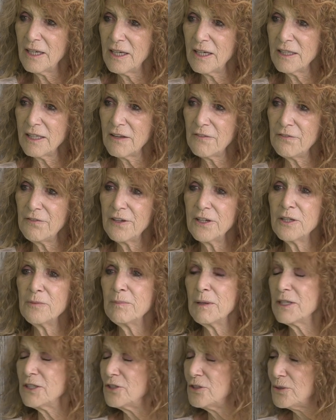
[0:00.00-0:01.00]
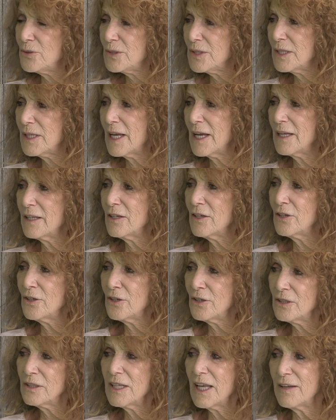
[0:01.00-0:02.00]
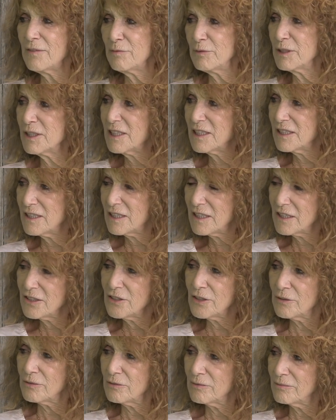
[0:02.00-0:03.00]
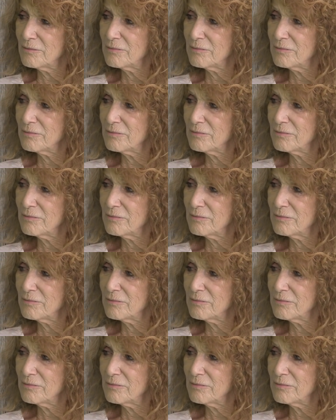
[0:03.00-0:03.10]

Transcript: And I figured by doing that, her life would continue.